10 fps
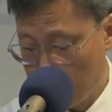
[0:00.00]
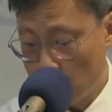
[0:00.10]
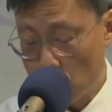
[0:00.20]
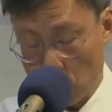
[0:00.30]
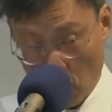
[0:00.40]

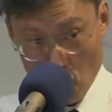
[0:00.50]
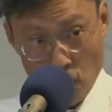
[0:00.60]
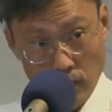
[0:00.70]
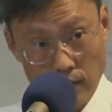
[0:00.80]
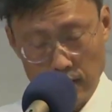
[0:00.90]

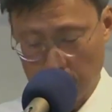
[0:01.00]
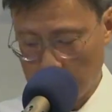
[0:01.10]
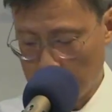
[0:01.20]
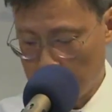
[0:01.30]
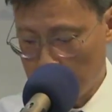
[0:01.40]
So,
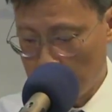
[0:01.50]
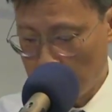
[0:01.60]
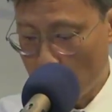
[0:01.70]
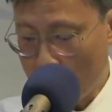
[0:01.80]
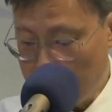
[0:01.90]

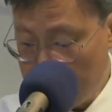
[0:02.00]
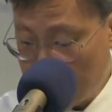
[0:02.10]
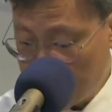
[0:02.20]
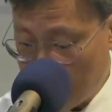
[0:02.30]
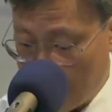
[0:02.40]
when he
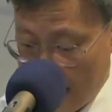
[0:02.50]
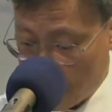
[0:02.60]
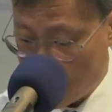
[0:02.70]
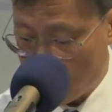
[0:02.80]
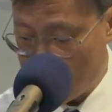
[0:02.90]
heard that
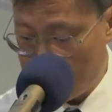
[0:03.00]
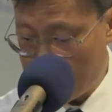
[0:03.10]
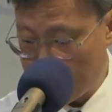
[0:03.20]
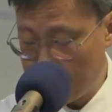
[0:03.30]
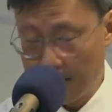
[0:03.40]
Lazarus was
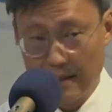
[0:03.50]
sick,